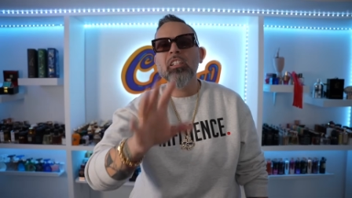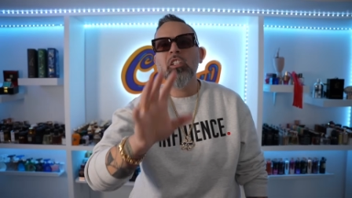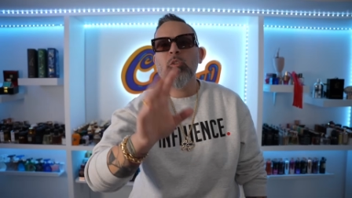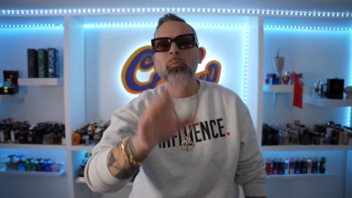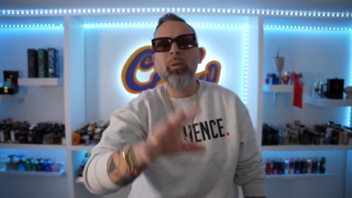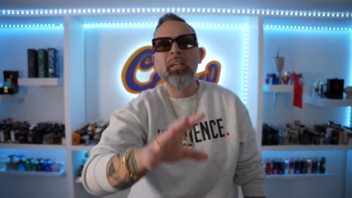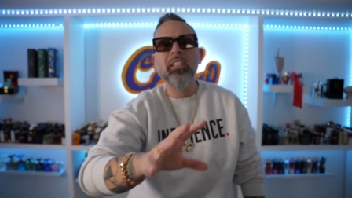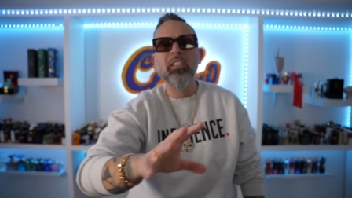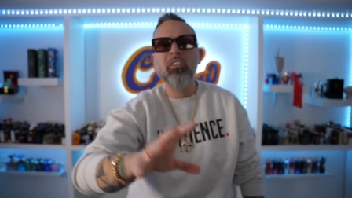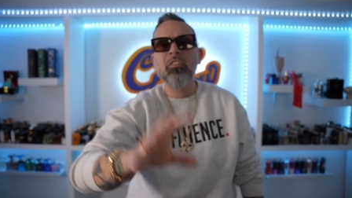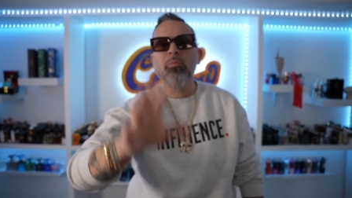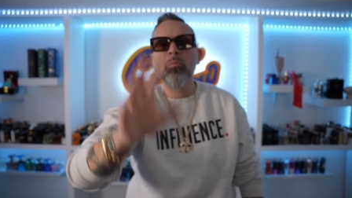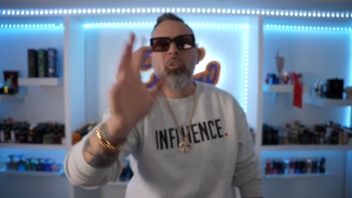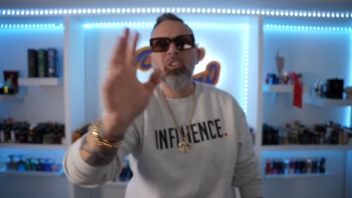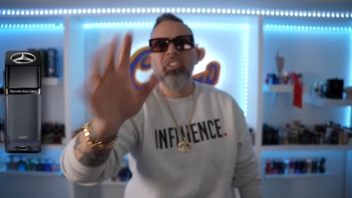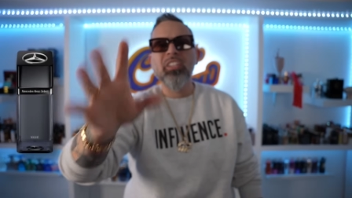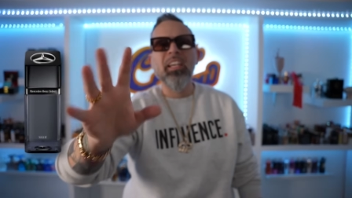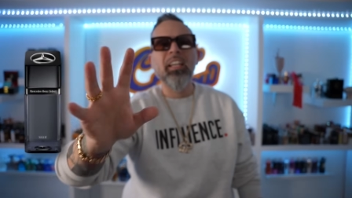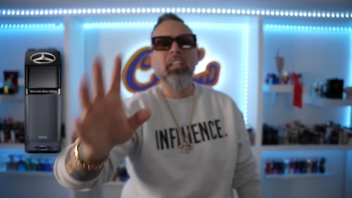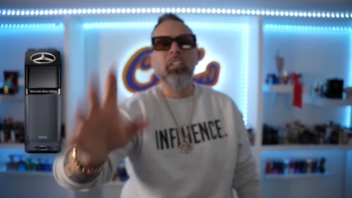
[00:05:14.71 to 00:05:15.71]
the space of
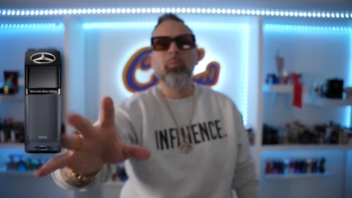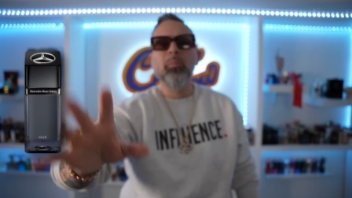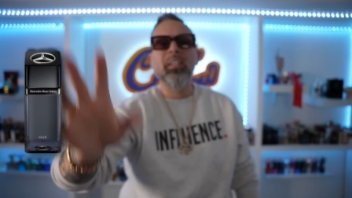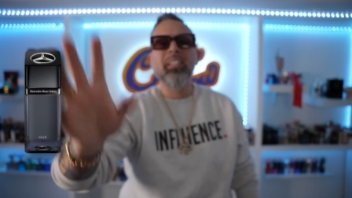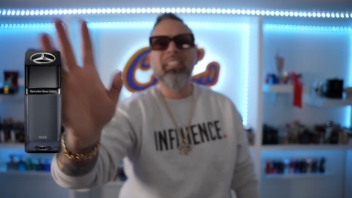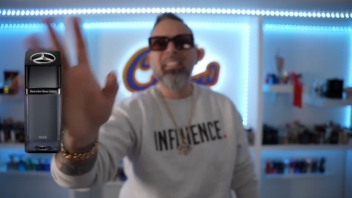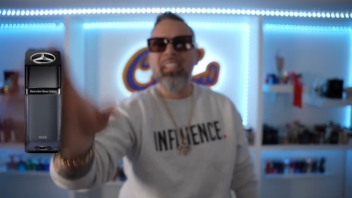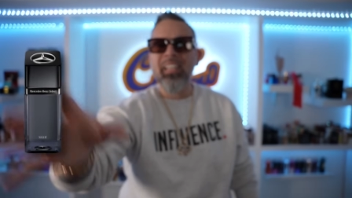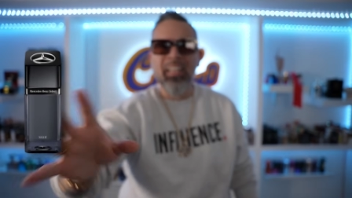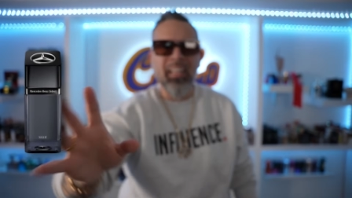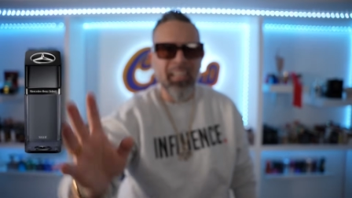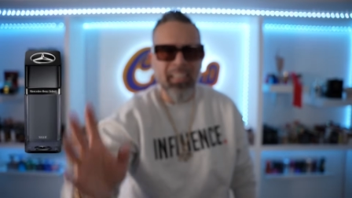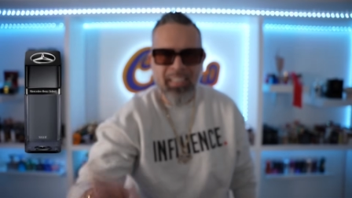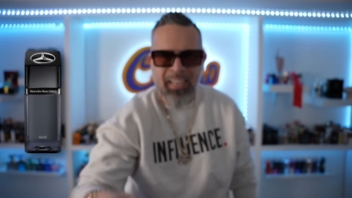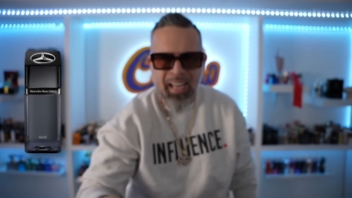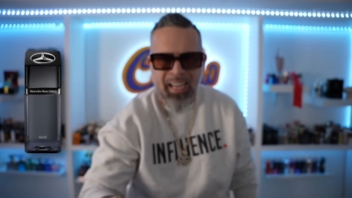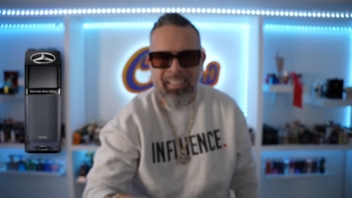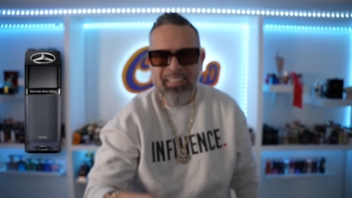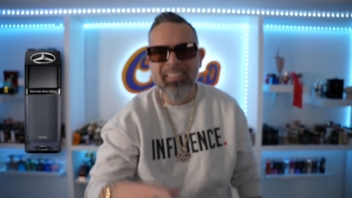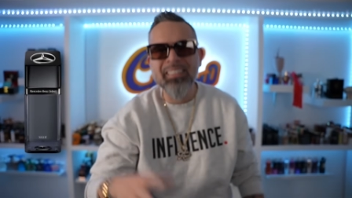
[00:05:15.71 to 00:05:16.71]
Mercedes-Benz Select
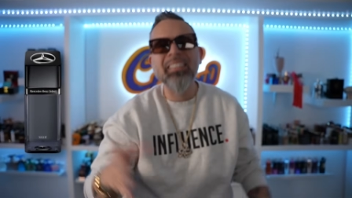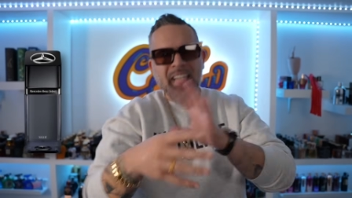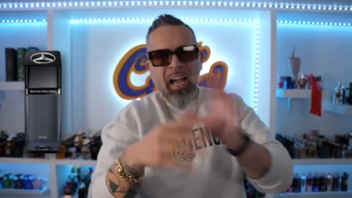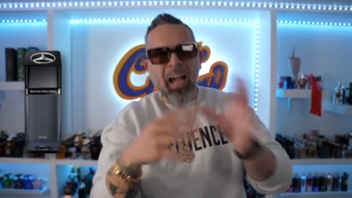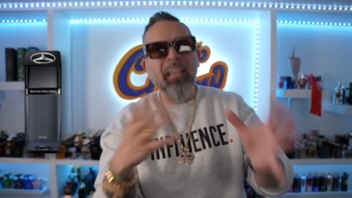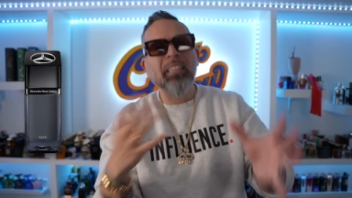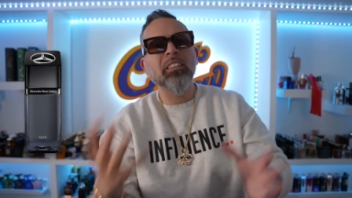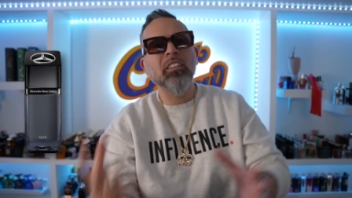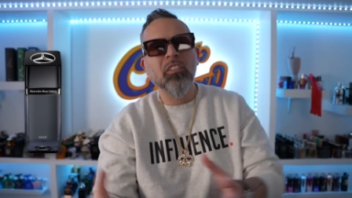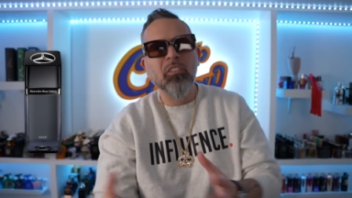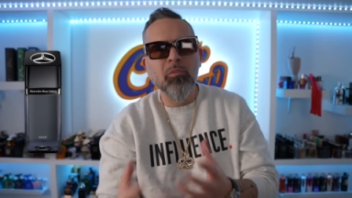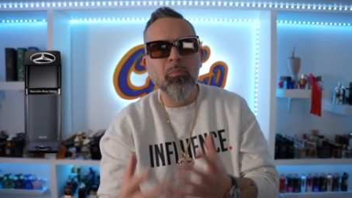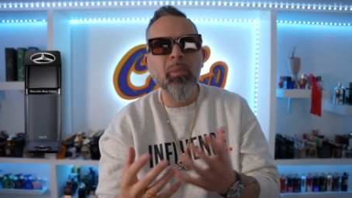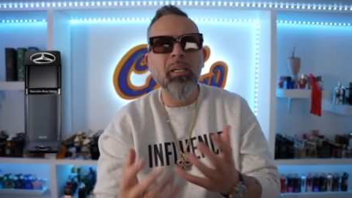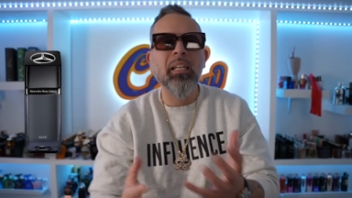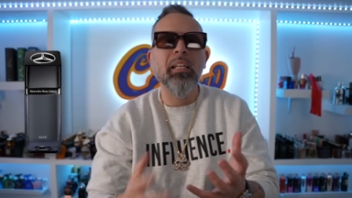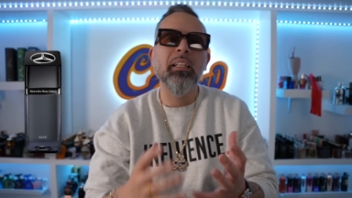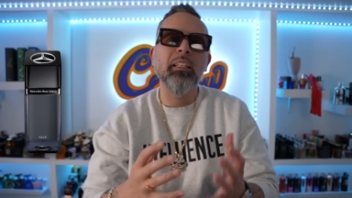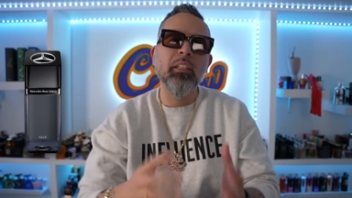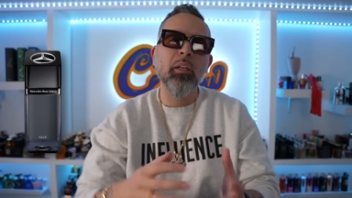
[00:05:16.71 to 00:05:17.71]
Night, kind of
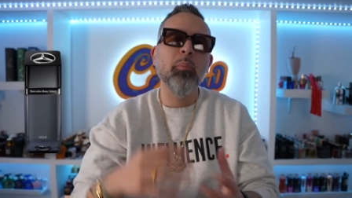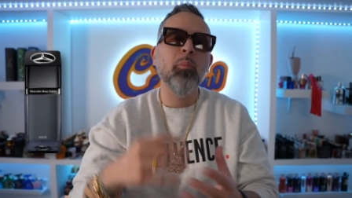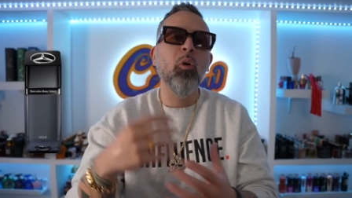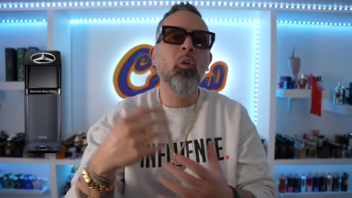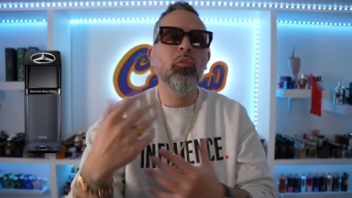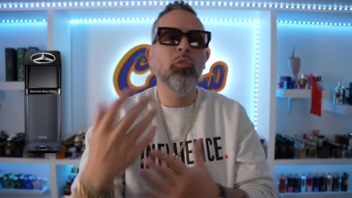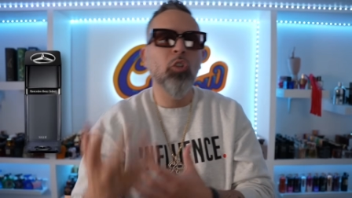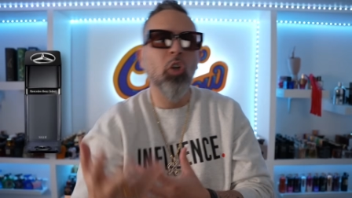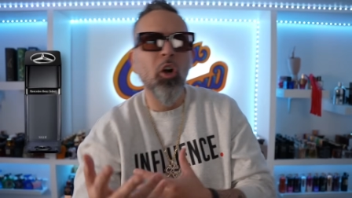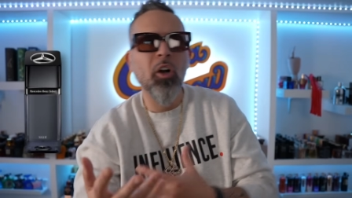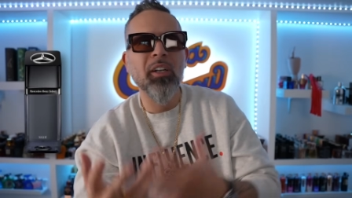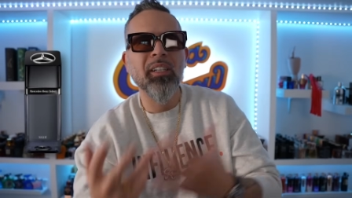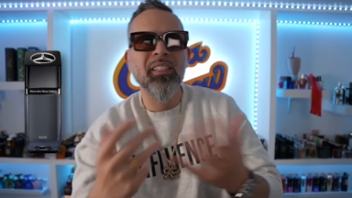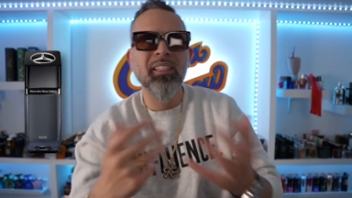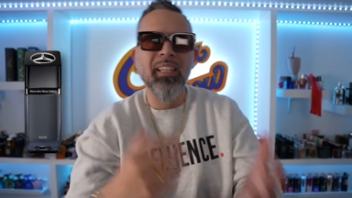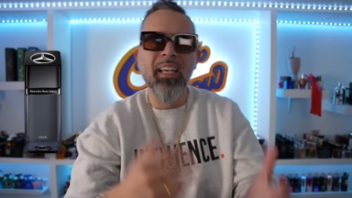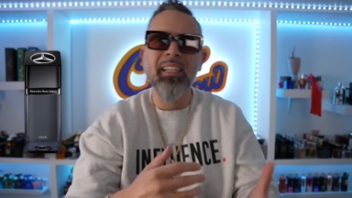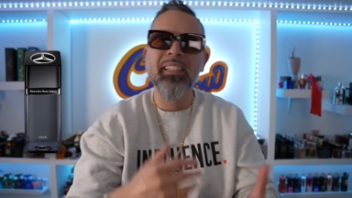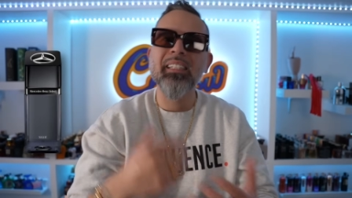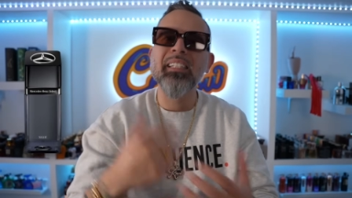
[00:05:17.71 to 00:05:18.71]
meaning that they're both dark,
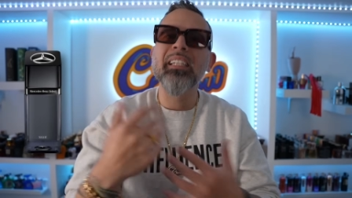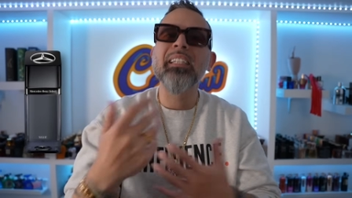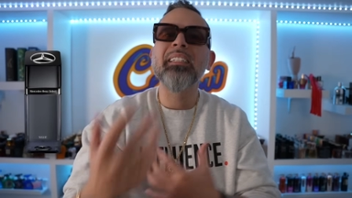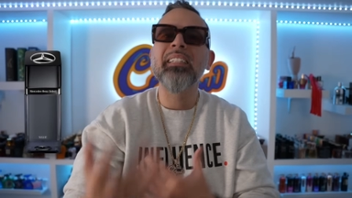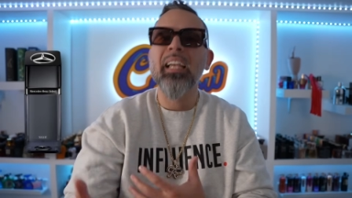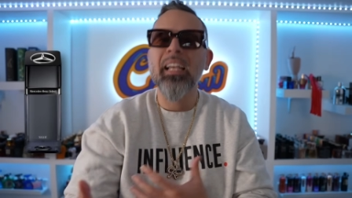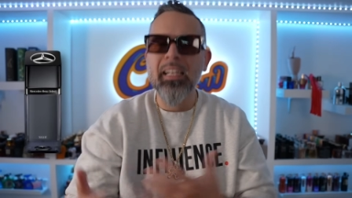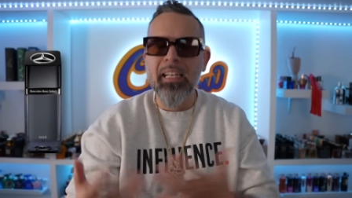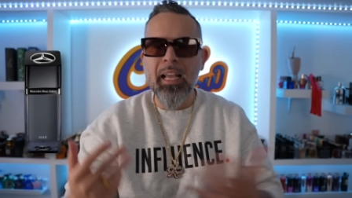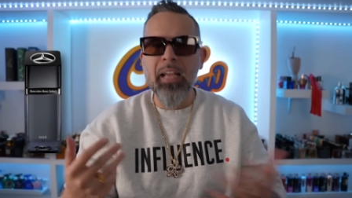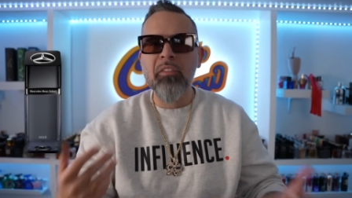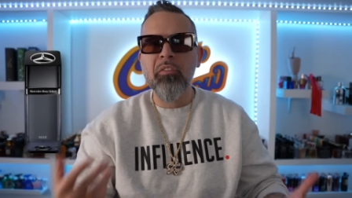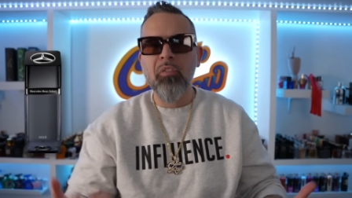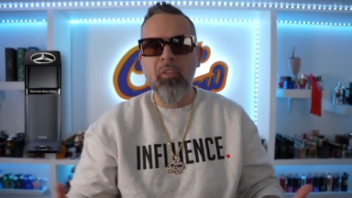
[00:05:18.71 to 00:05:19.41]
sexy date night